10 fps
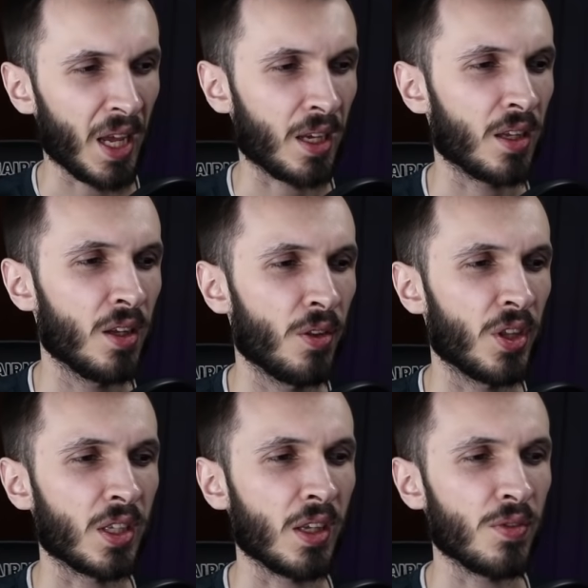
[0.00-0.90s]
pack
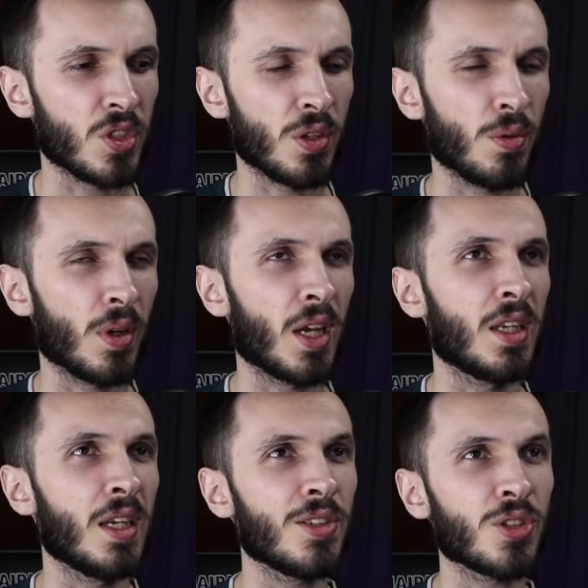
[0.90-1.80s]
that gives you
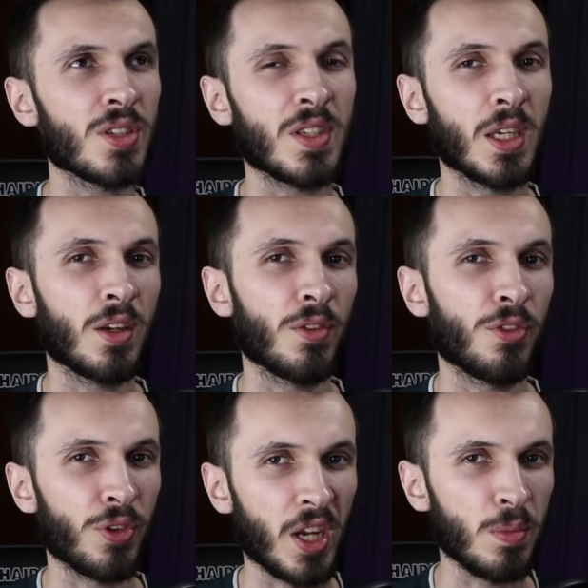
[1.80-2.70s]
an interesting
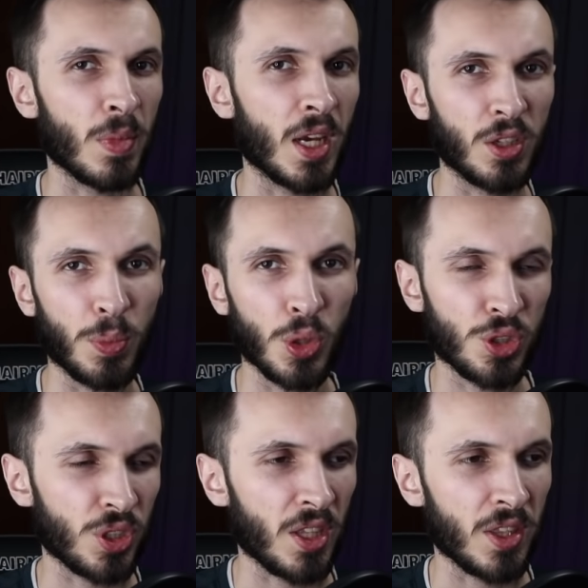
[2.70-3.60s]
frame and
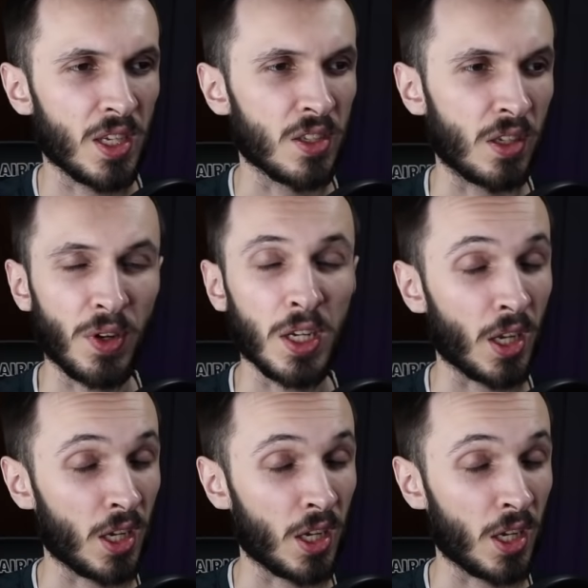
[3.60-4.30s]
portrait that is a very